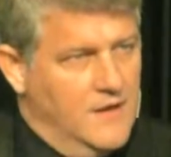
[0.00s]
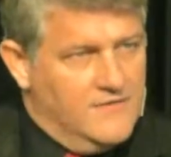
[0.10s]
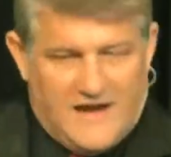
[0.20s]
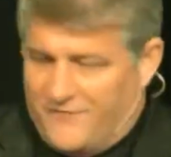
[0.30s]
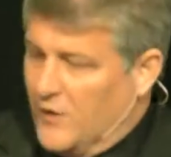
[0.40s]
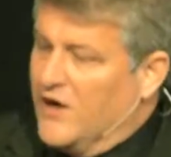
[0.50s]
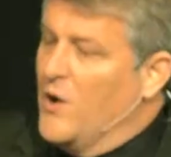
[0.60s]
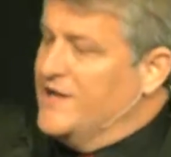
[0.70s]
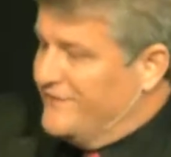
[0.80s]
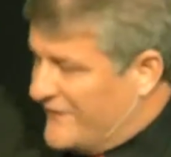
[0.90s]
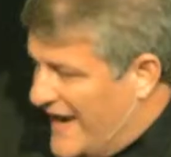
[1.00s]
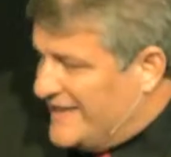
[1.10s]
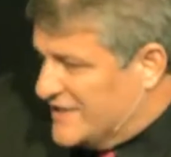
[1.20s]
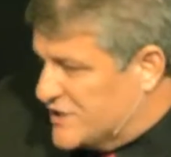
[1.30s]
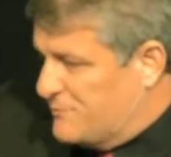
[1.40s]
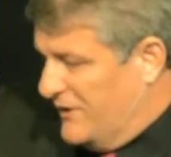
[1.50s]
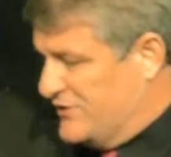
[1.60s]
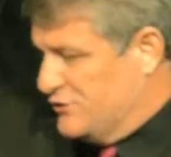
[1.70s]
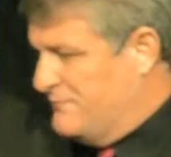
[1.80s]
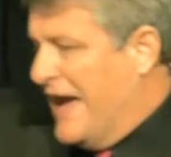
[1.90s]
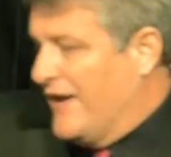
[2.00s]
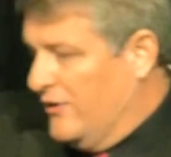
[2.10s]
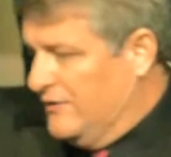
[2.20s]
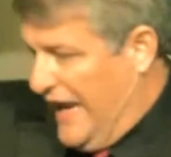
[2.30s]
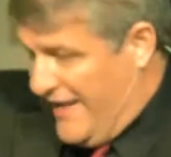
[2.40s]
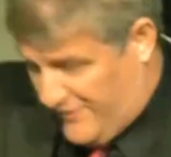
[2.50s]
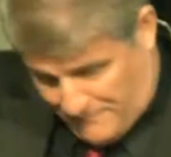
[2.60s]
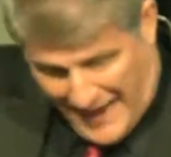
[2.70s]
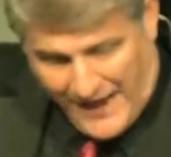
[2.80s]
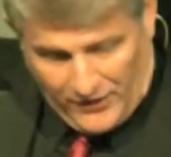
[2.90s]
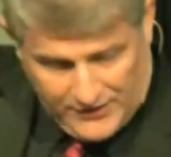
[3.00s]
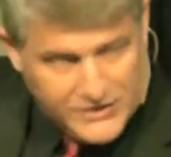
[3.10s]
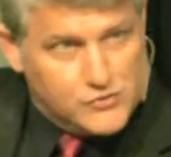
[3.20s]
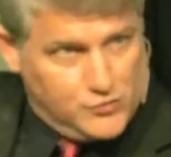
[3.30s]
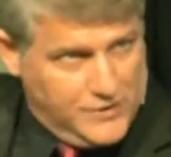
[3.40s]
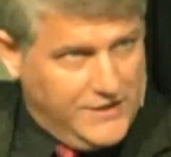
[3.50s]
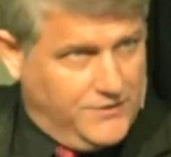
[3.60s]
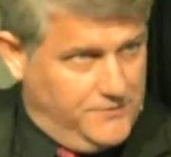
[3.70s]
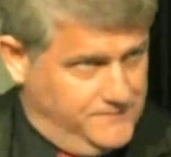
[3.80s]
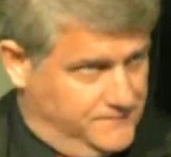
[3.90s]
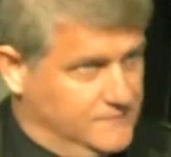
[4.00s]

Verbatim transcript: That if we're going to fight this spiritual battle, and the battle is real,